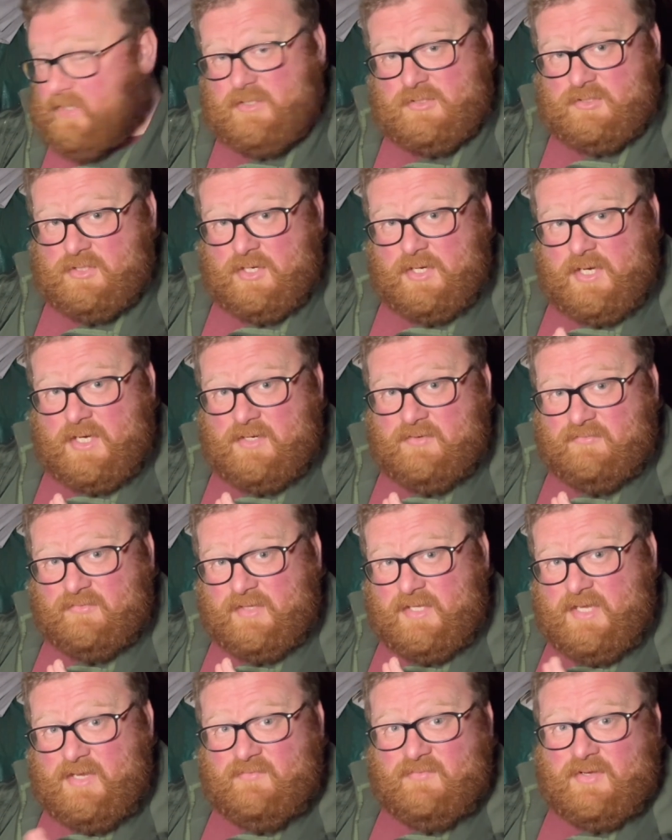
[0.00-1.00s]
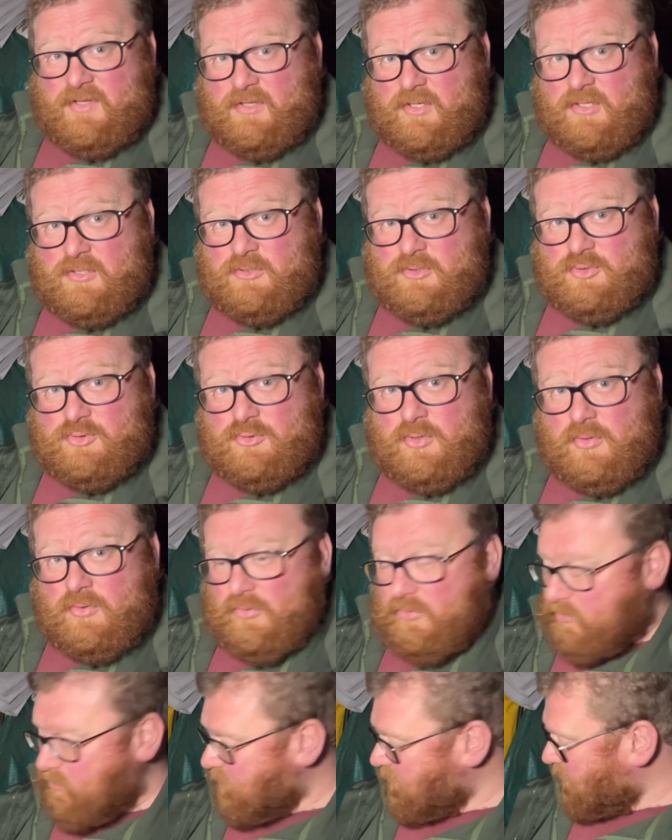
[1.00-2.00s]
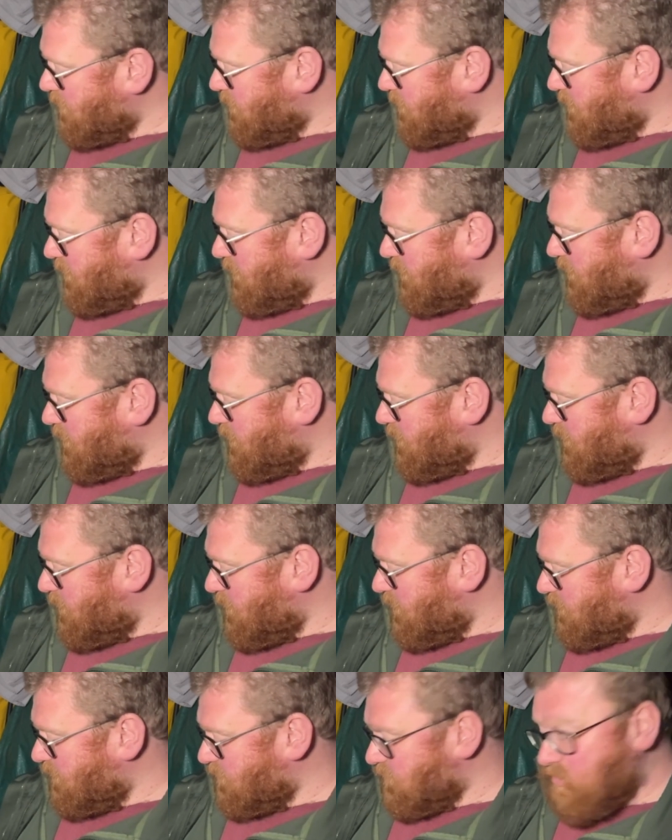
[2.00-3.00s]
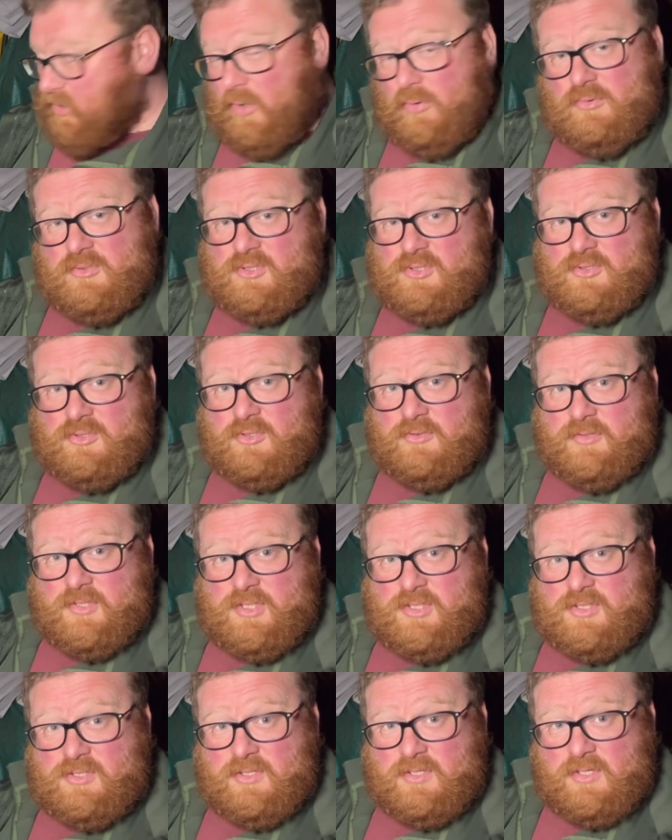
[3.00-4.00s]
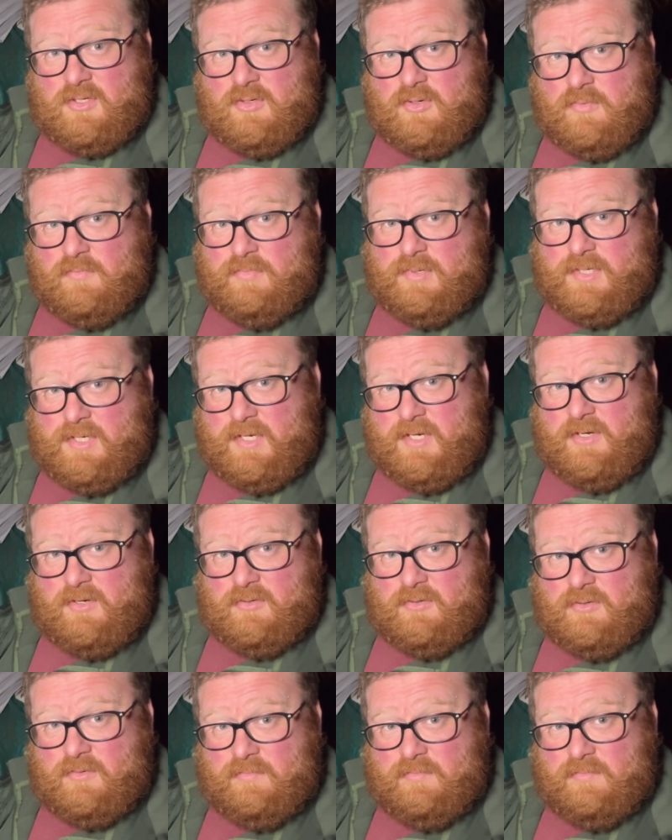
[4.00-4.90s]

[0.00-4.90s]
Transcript: so you're kind of leaving the control in cold storage to the company you're